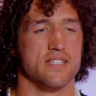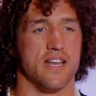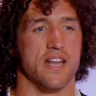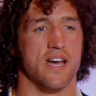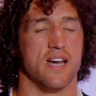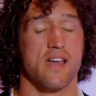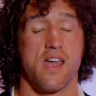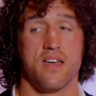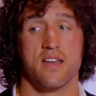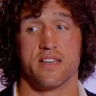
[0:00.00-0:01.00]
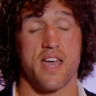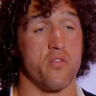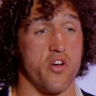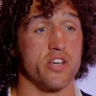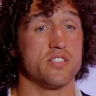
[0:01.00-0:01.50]
And yeah,
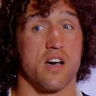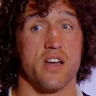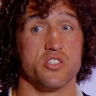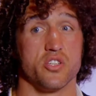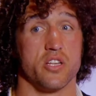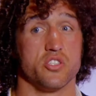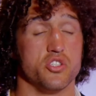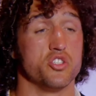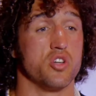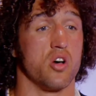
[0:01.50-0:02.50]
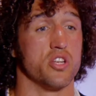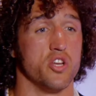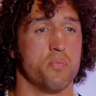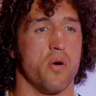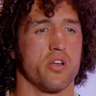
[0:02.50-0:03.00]
very excited to start the
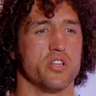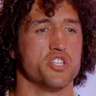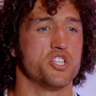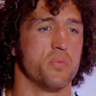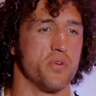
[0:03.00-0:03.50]
new partnership